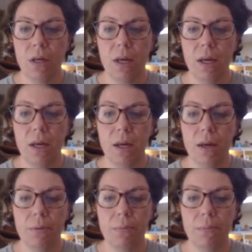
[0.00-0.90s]

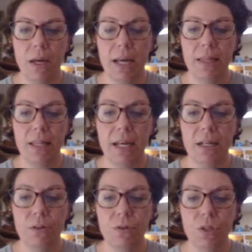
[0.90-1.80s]
And
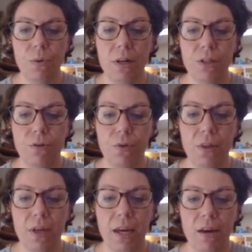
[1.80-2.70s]
then so on and so
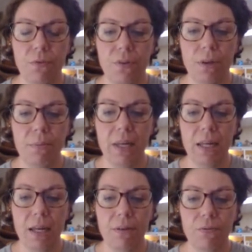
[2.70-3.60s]
forth. I have
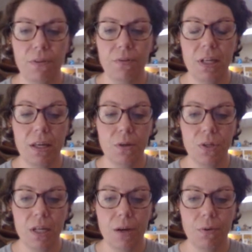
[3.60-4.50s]
filming at
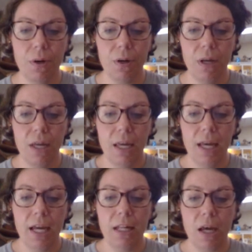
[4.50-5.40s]
$50 an hour
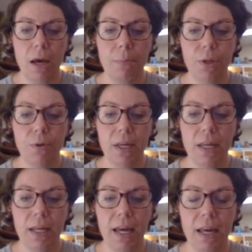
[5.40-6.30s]
and
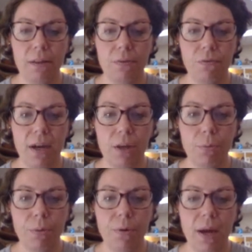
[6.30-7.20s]
uploading and file
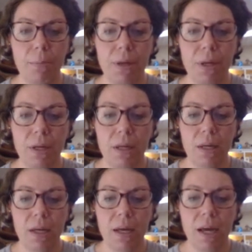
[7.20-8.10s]
prep.
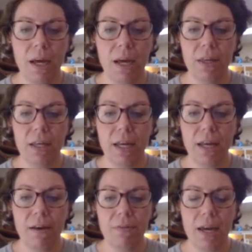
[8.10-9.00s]
I think I
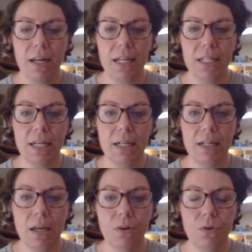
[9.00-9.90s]
have that at
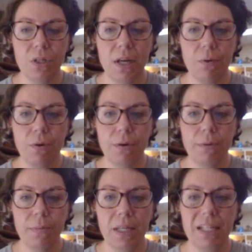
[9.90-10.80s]
$10 an hour
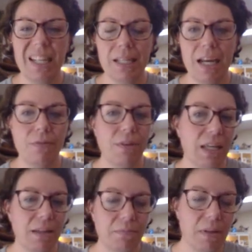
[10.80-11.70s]
because that's kind of
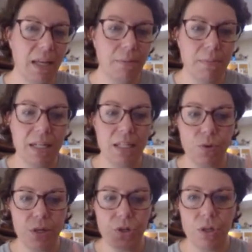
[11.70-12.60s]
like
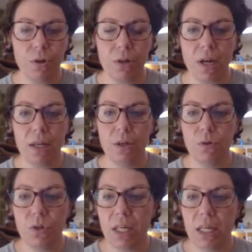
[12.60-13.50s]
administration. You're not
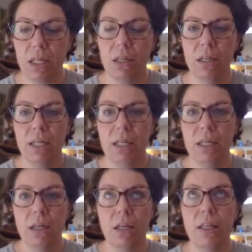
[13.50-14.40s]
using
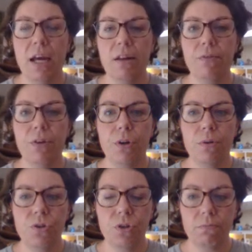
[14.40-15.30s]
a lot of your,